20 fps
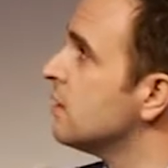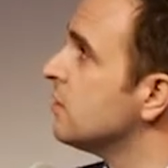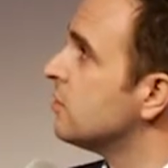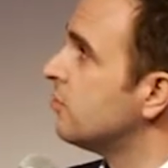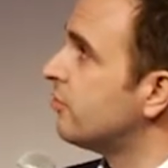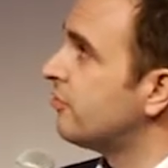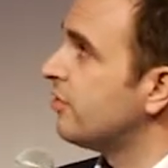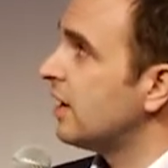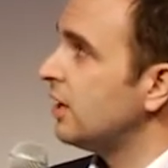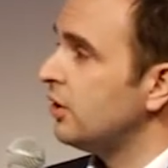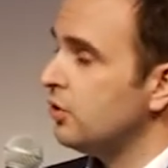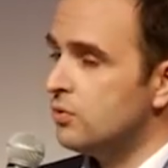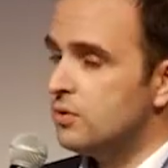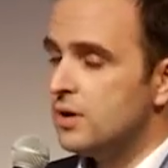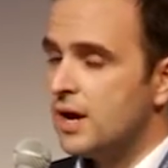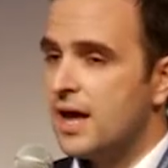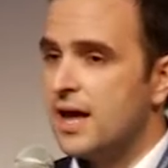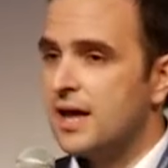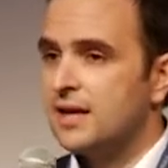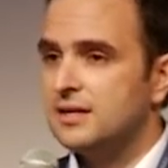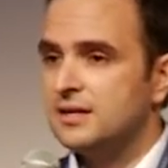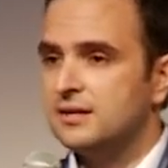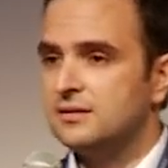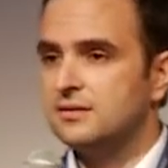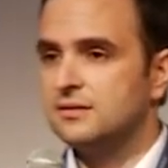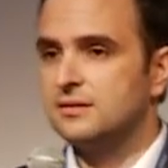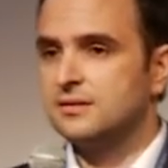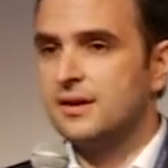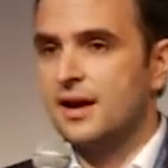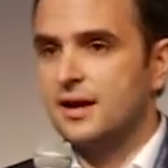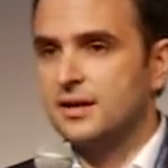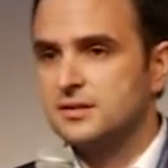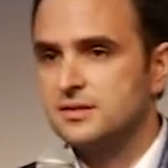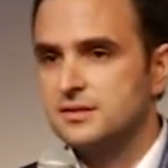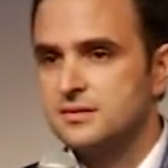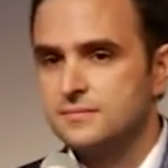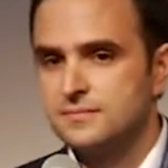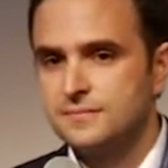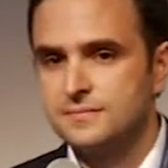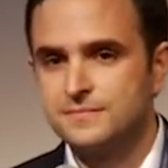the value added
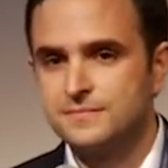tax.